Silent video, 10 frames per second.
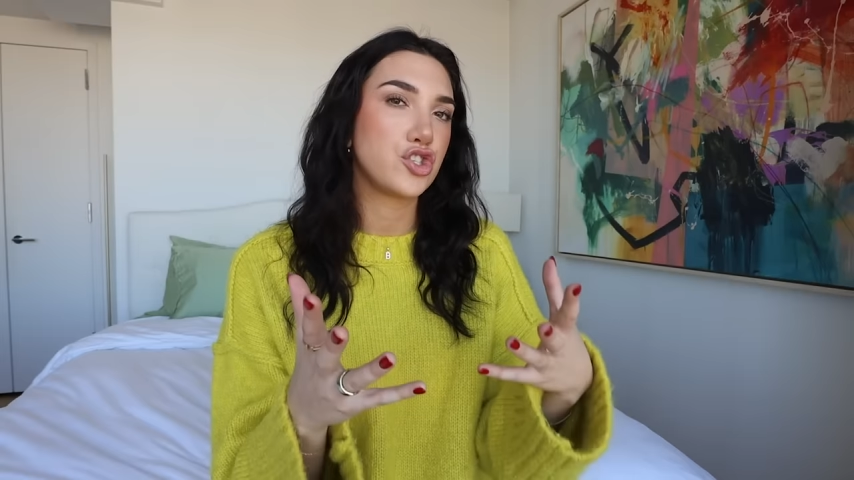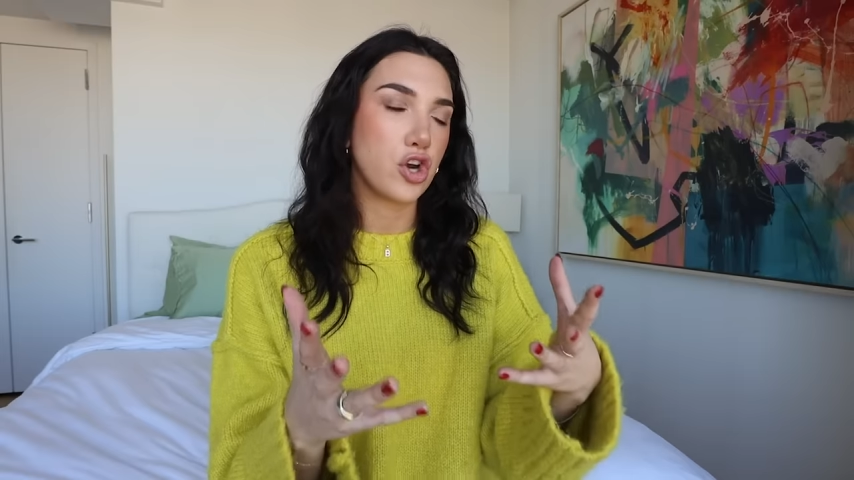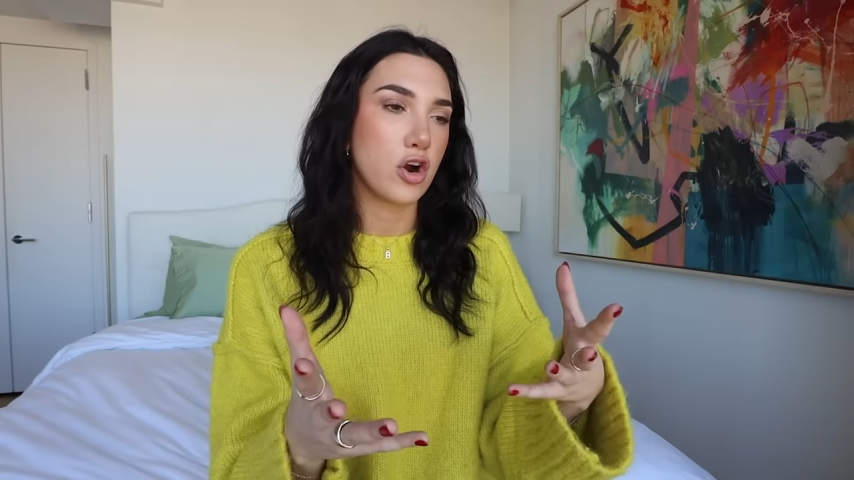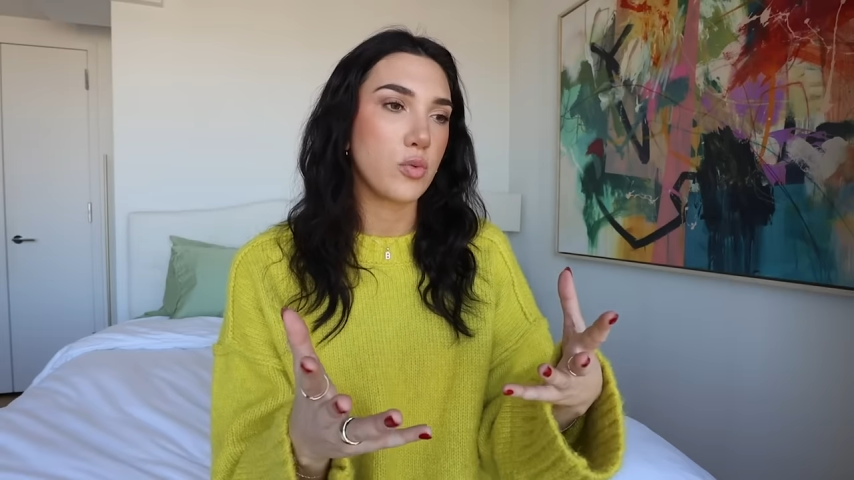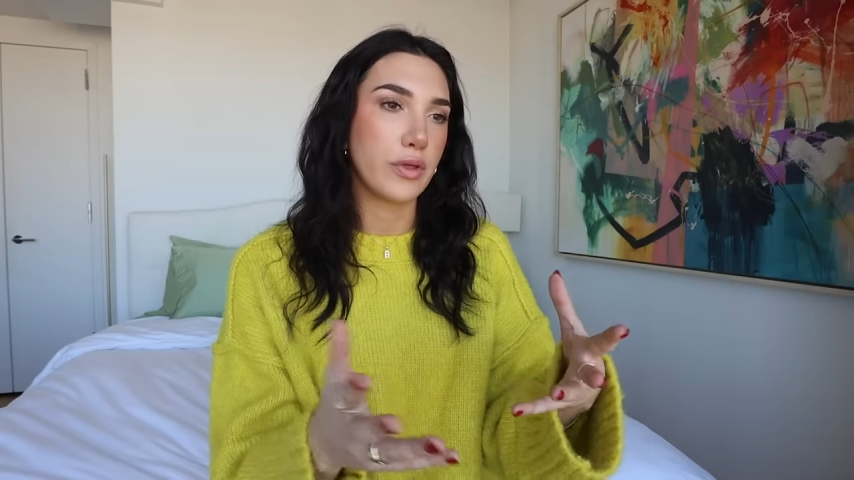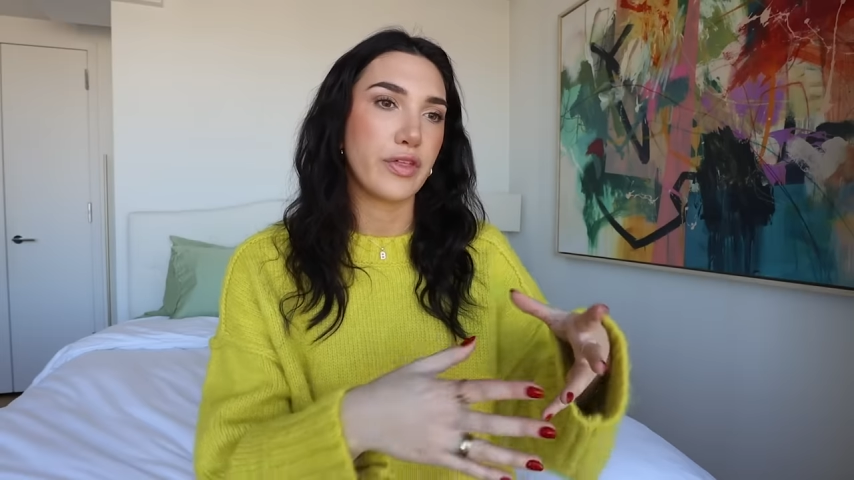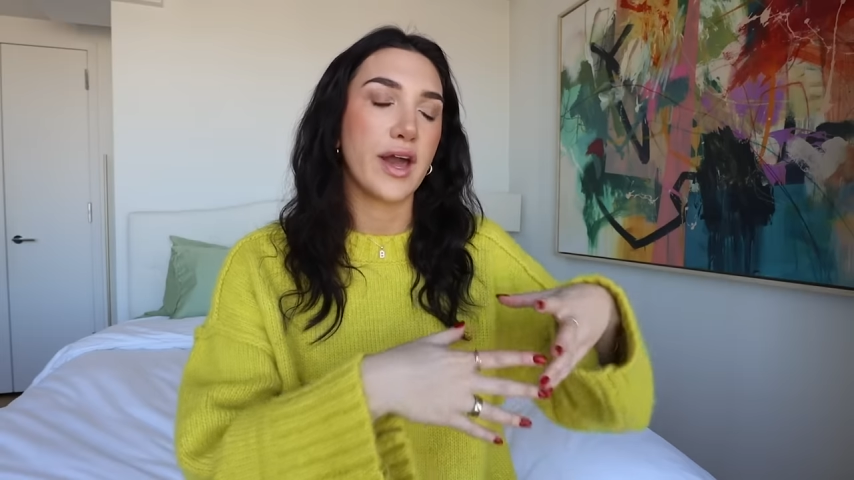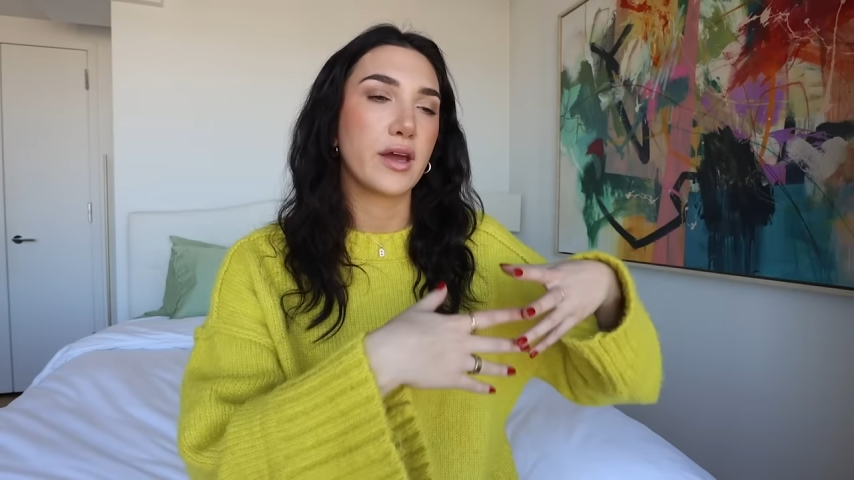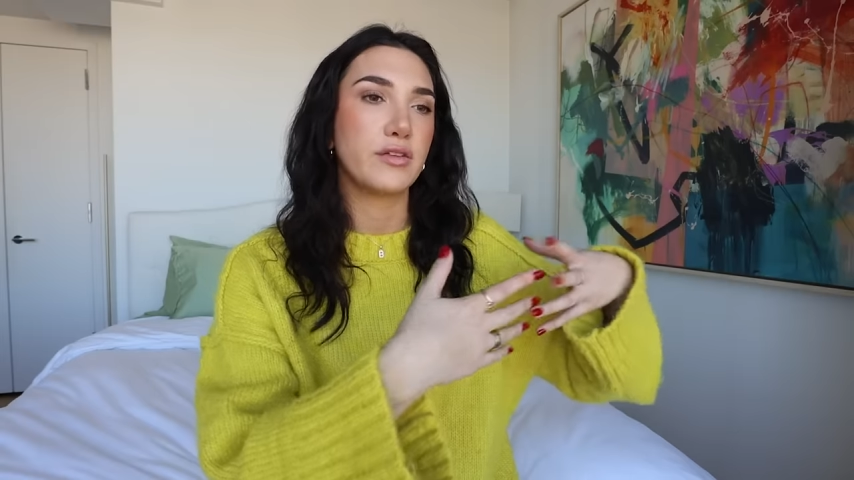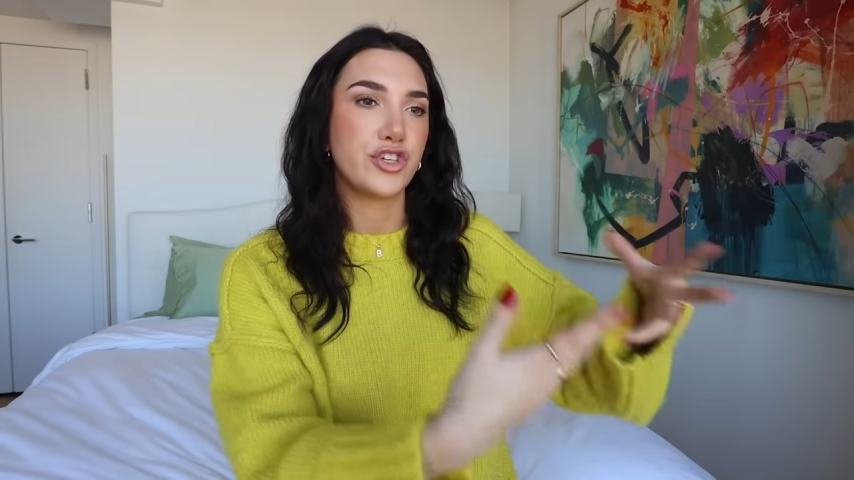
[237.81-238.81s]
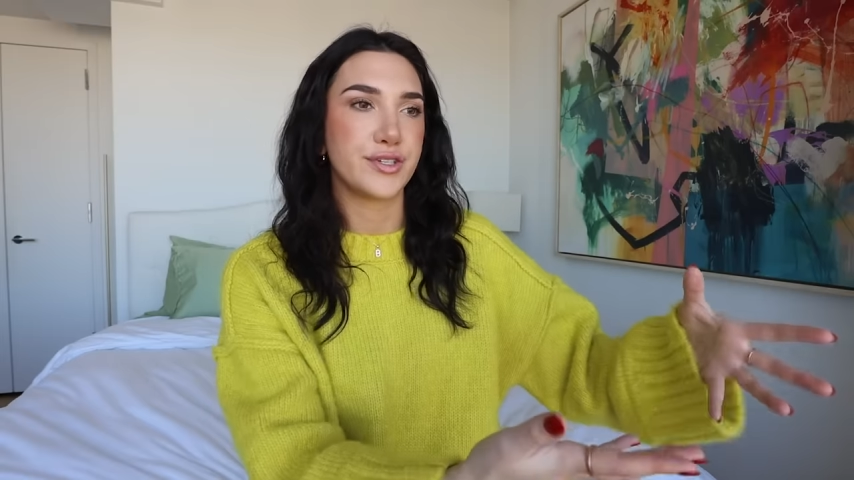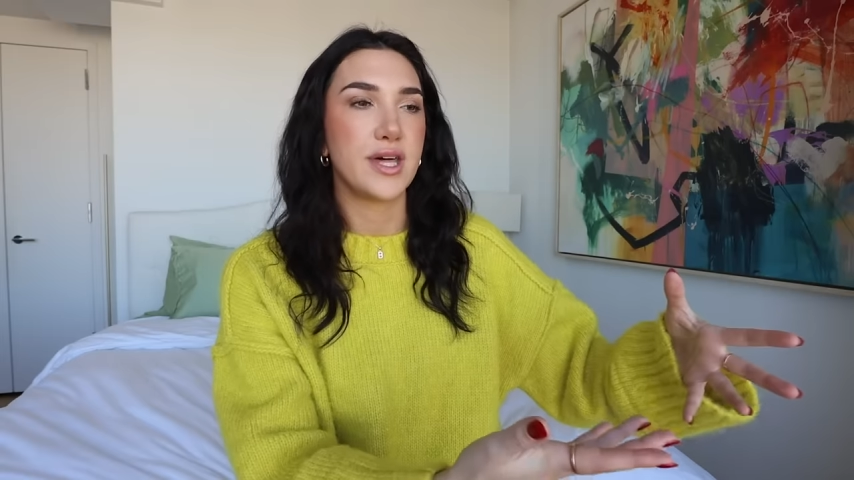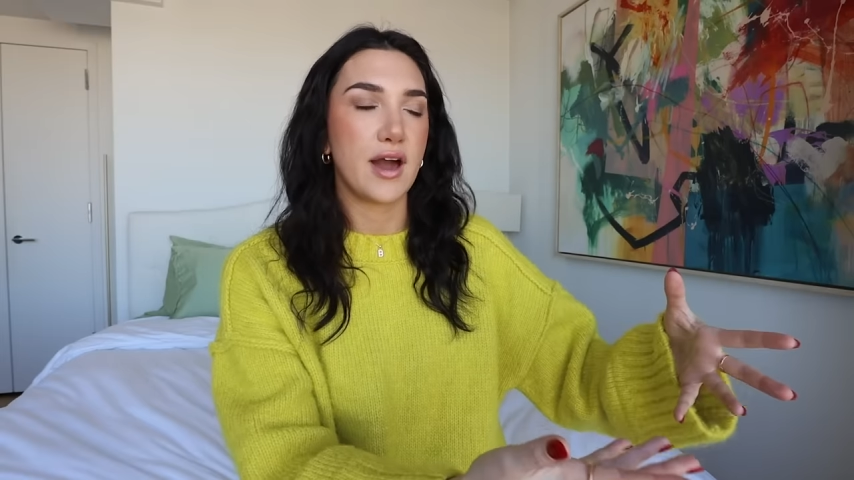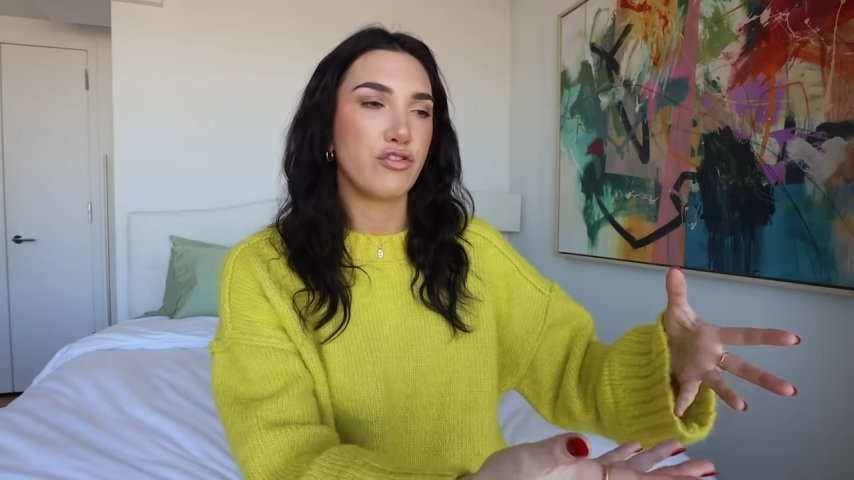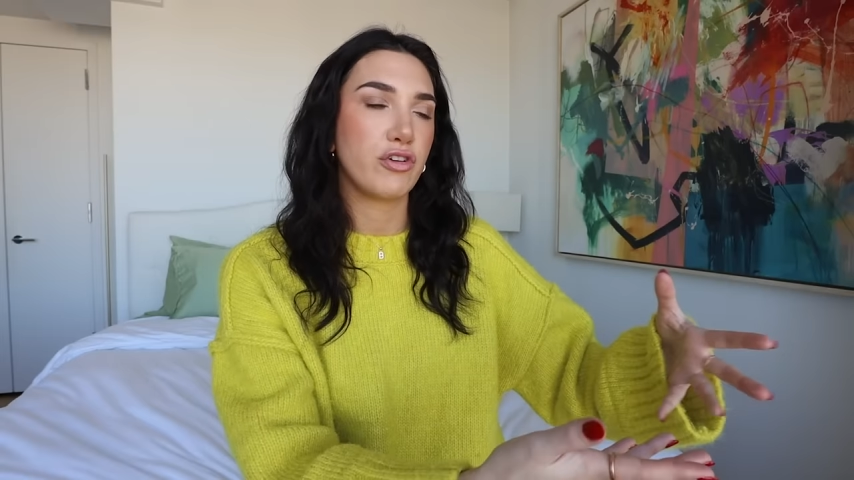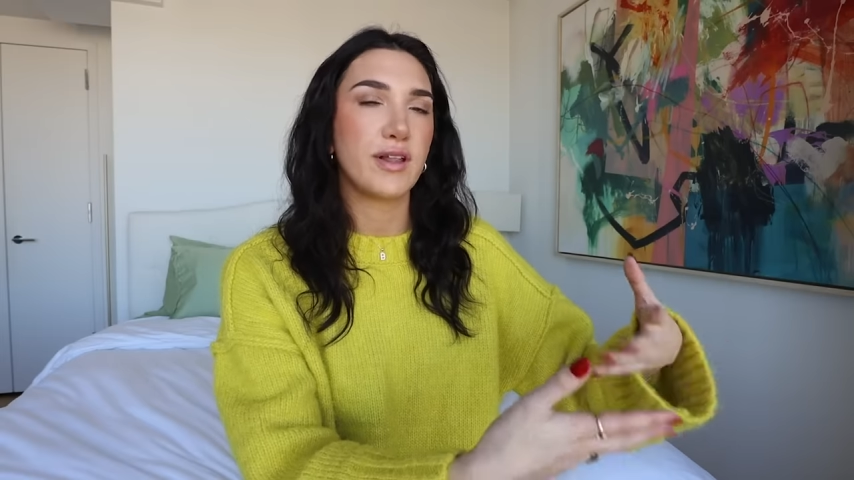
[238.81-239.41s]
start with like just the entry